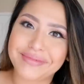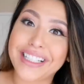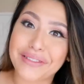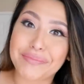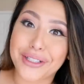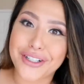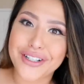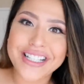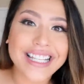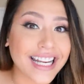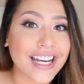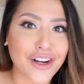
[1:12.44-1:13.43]
it
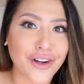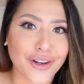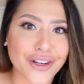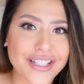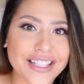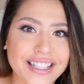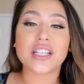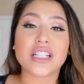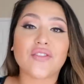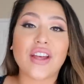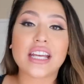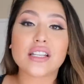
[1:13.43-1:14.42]
burns and it hurts.
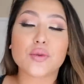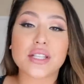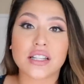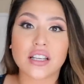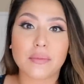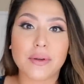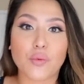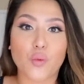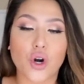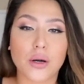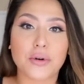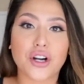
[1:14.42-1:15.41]
Since Vegas was a little bit
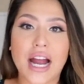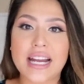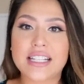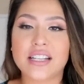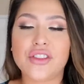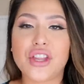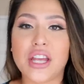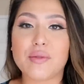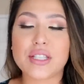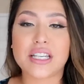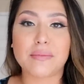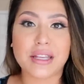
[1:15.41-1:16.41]
warmer, I didn't think it
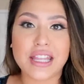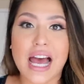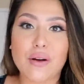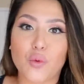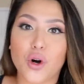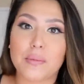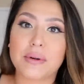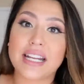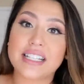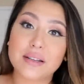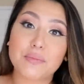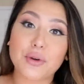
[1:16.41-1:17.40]
was gonna be that warm, but
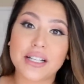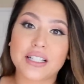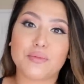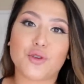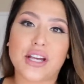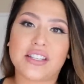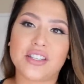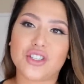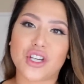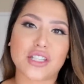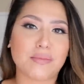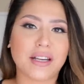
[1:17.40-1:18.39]
I did bring some dresses
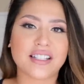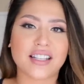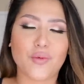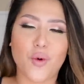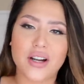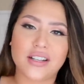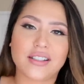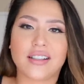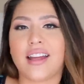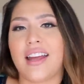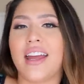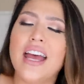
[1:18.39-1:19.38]
just because I wanted to,
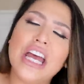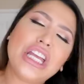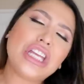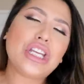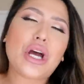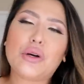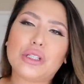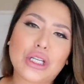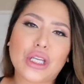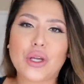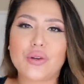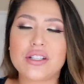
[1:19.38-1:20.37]
like, you know,
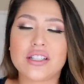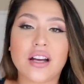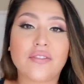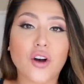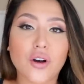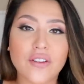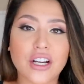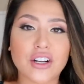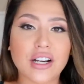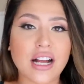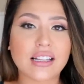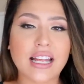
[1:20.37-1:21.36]
look cute and stuff. Over here
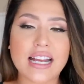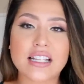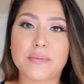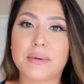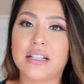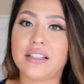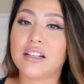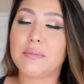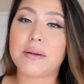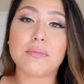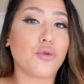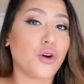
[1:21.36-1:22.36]
in LA, it's been a little
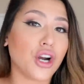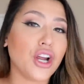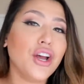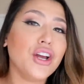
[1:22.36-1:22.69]
bit more